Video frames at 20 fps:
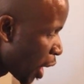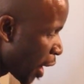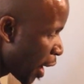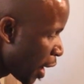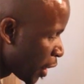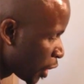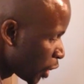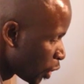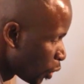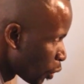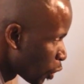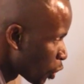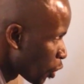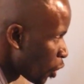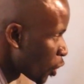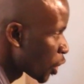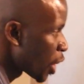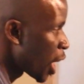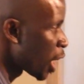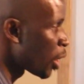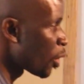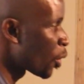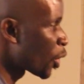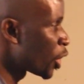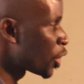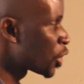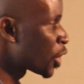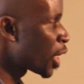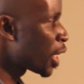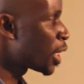and neutrons are
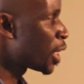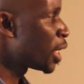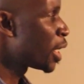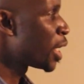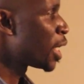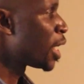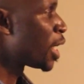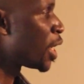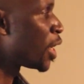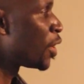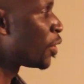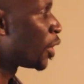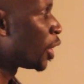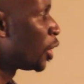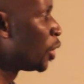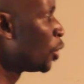located in the